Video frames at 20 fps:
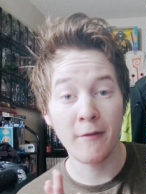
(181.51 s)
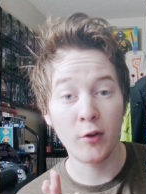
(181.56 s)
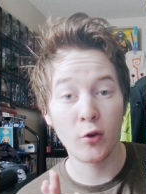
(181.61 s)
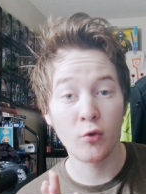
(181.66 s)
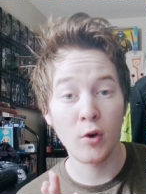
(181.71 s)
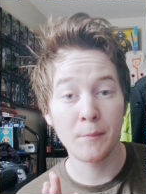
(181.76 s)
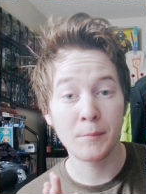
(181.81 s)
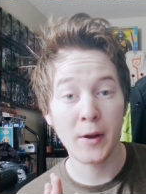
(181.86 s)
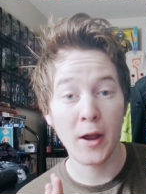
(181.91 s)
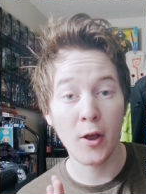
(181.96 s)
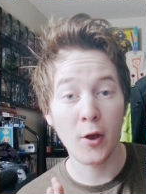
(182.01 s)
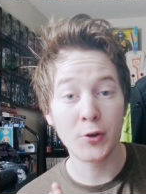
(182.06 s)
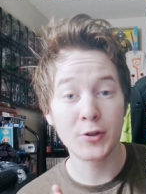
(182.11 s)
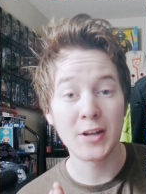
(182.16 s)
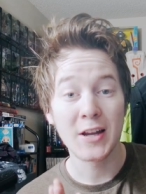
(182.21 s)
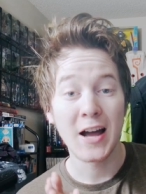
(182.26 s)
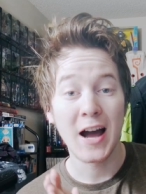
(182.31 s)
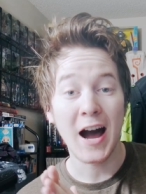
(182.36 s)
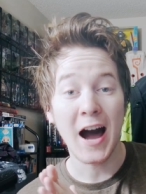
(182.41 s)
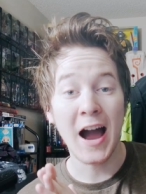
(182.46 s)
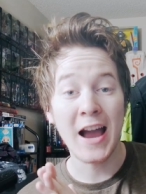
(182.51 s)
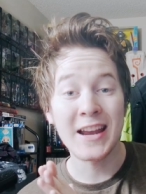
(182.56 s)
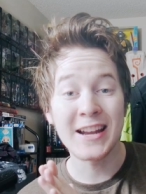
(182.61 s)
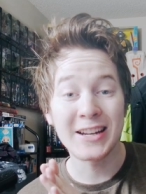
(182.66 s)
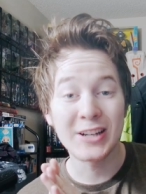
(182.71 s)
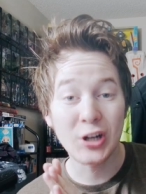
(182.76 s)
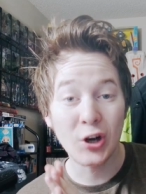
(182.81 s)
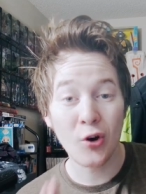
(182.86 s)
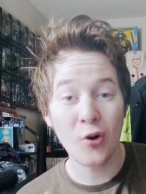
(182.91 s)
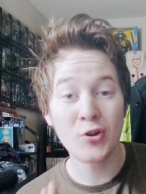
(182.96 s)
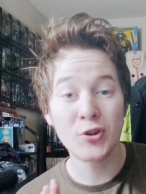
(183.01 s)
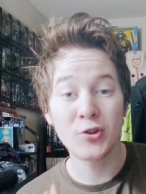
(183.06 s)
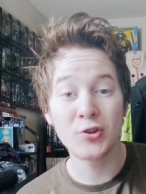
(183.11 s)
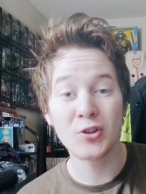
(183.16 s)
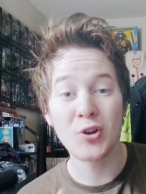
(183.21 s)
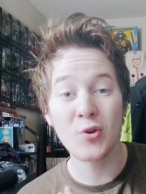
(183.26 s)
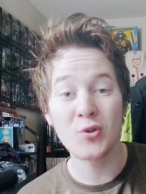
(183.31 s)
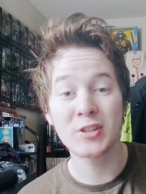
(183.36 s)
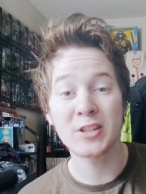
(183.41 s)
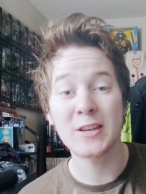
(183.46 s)
my fellow reptiles, I encourage you
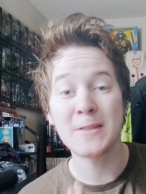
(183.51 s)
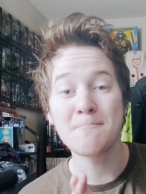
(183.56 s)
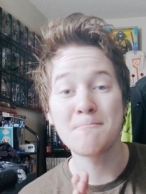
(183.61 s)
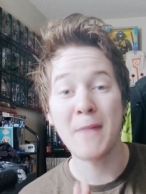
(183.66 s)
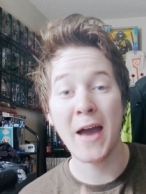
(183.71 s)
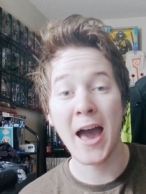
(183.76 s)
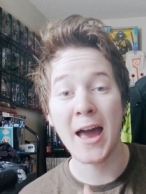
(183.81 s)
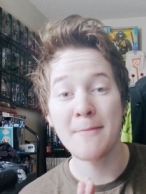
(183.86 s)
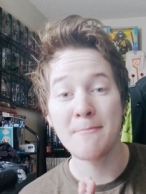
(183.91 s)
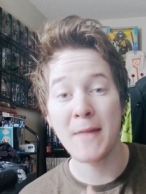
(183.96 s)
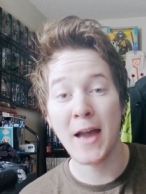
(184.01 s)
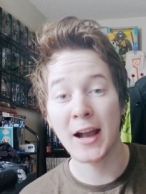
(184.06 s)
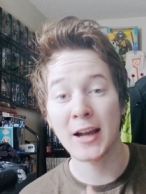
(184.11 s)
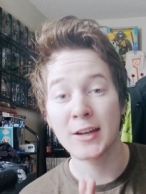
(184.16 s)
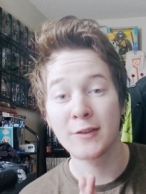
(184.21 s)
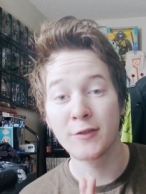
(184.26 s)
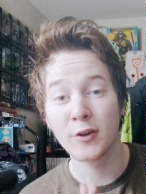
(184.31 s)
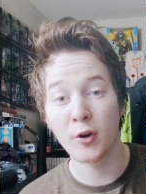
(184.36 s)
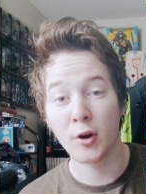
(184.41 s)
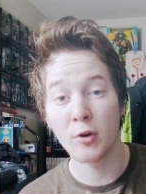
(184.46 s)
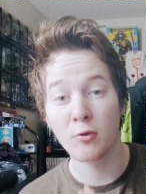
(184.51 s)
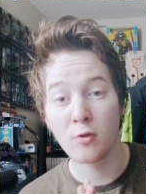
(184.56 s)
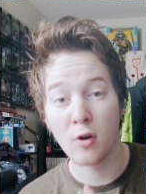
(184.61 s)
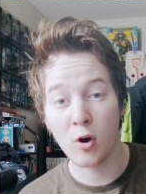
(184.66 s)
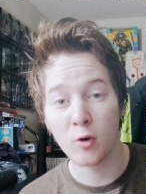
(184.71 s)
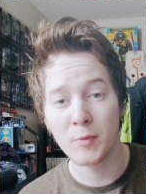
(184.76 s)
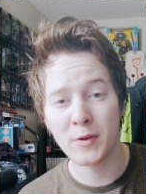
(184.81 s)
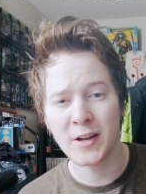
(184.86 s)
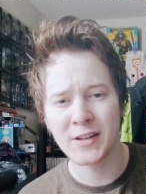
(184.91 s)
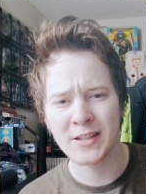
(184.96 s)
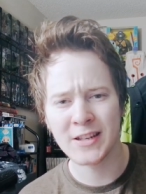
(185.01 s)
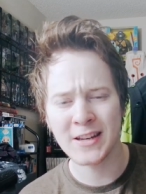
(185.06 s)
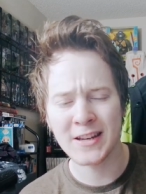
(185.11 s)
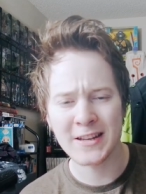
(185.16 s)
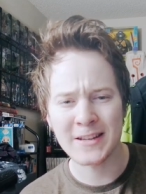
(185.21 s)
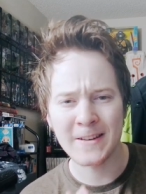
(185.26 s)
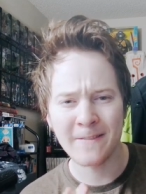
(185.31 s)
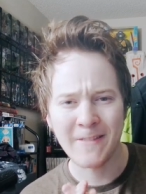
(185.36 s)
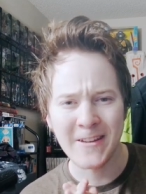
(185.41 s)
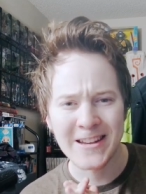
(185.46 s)
to go see Mad Max Fury Road because it
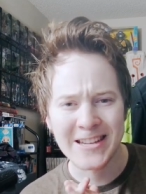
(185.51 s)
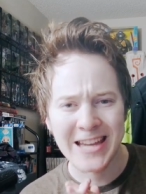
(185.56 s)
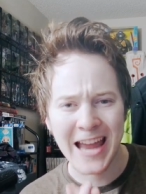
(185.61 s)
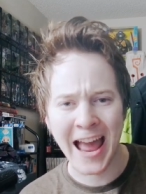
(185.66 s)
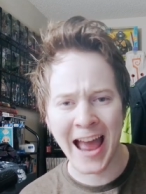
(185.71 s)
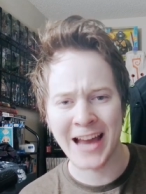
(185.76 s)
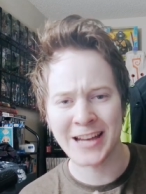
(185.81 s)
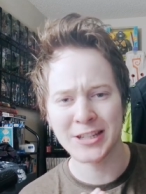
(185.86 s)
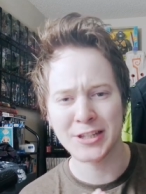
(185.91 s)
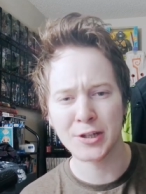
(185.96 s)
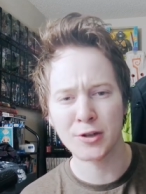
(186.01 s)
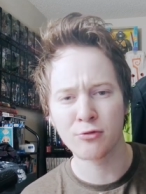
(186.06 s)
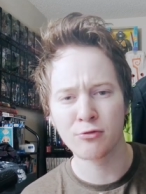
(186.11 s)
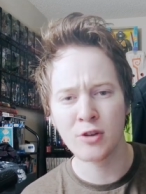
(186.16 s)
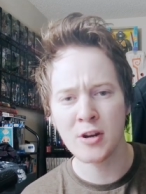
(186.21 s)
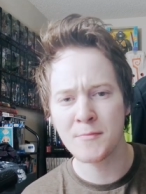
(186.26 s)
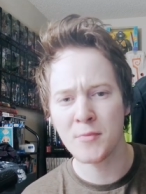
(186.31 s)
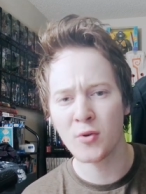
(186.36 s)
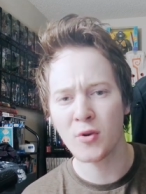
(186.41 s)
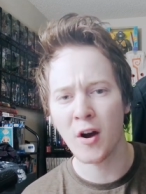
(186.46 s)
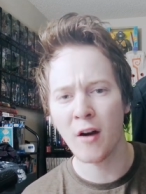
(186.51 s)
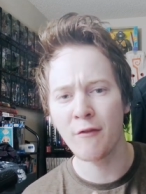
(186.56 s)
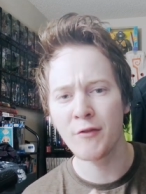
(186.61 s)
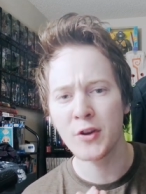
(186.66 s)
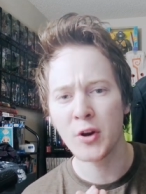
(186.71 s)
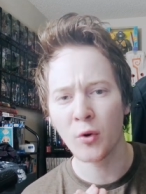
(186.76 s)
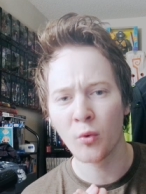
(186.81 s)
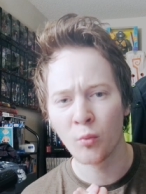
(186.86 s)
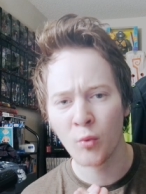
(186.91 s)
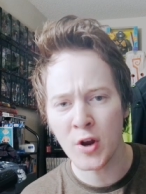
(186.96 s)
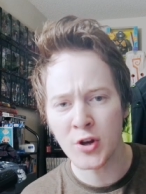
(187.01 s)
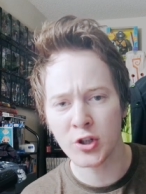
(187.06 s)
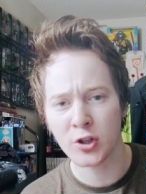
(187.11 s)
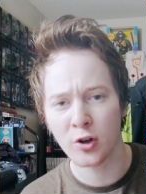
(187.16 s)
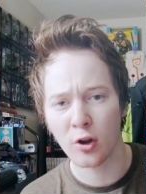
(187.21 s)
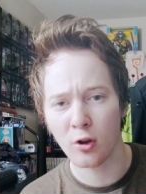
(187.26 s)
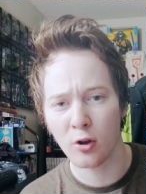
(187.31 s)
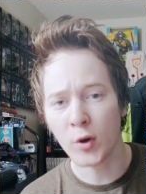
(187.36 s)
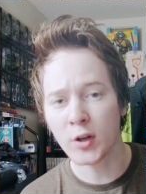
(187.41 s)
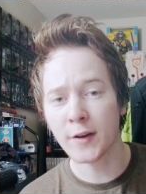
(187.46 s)
is a fantastic reboot of the
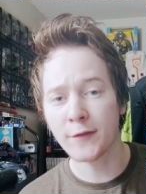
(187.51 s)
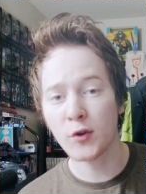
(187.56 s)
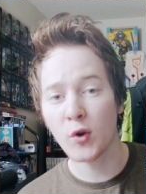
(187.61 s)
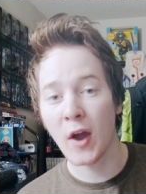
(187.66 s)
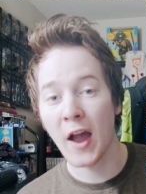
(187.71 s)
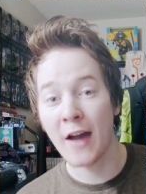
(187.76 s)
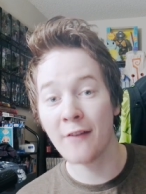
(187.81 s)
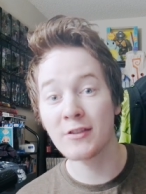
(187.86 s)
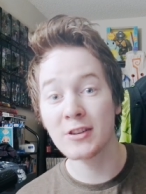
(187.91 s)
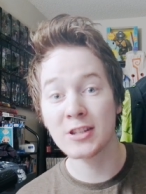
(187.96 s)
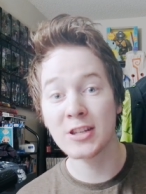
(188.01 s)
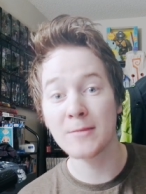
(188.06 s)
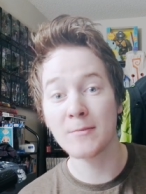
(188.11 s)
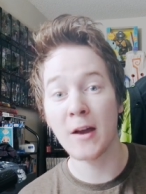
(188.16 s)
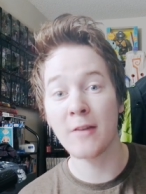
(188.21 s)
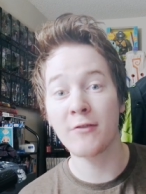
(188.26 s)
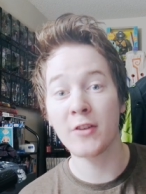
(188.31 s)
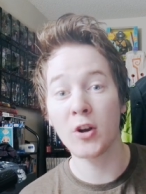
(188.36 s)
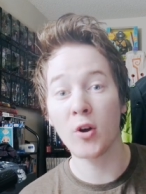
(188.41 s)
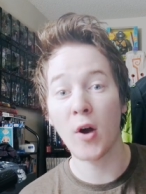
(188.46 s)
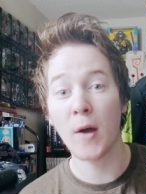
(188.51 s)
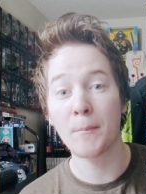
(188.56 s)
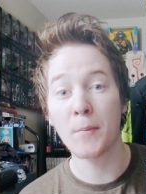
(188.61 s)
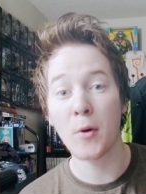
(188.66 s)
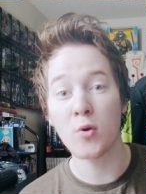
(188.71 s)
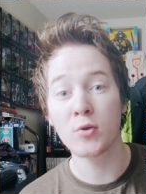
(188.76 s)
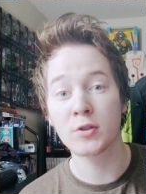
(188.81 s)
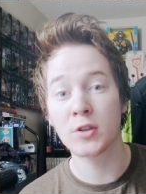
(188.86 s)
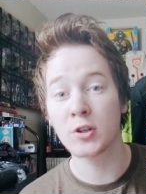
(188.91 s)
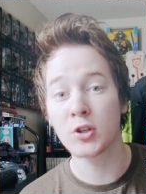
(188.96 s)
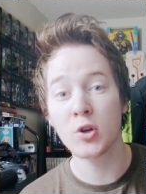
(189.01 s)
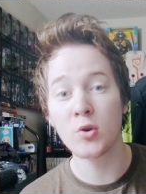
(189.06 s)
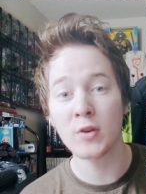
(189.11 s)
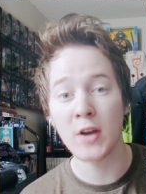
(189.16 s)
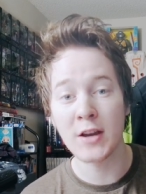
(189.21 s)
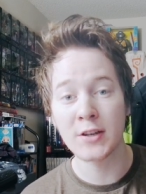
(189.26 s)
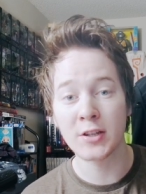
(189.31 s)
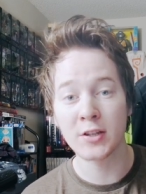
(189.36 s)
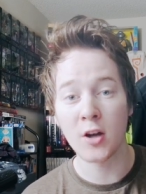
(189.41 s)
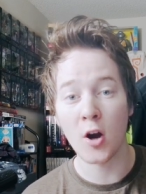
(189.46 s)
original, which if you haven't seen my video I posted two
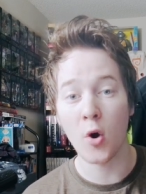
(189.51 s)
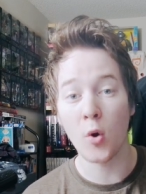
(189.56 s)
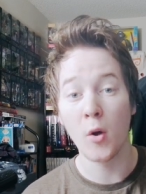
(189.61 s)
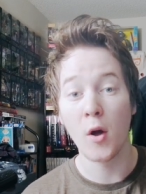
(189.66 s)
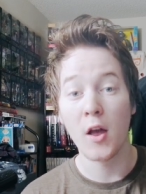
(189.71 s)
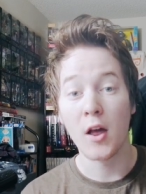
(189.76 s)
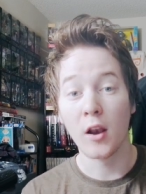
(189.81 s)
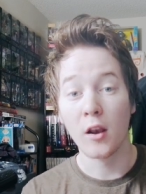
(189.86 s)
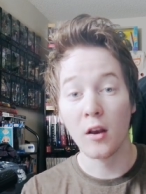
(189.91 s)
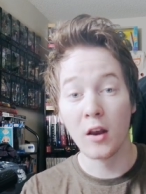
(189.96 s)
days ago,